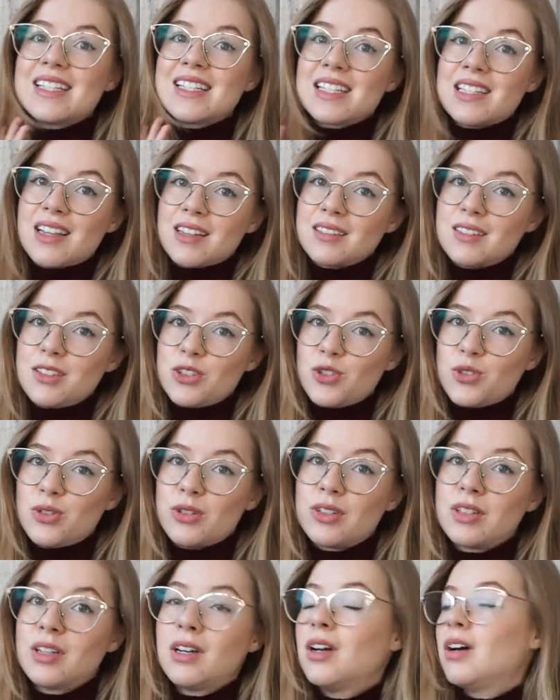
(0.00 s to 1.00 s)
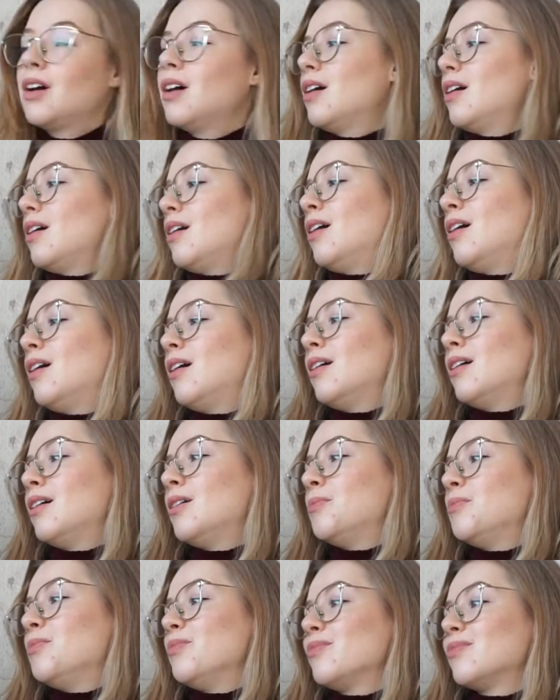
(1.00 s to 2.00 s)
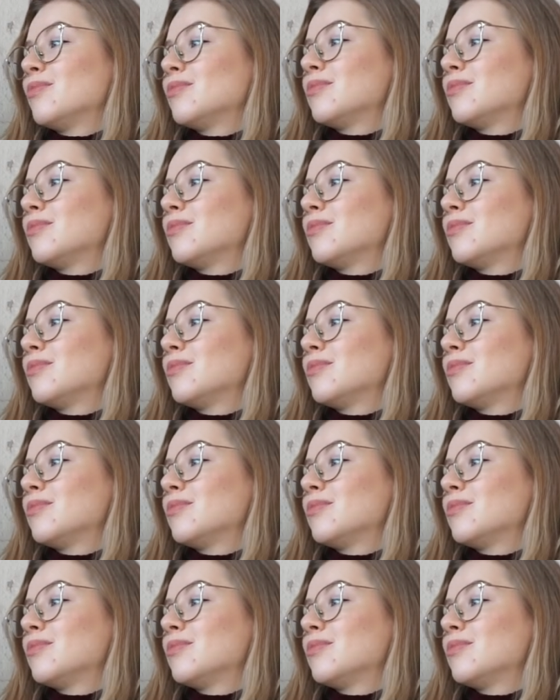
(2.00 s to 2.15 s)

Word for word: Sac de Jour um,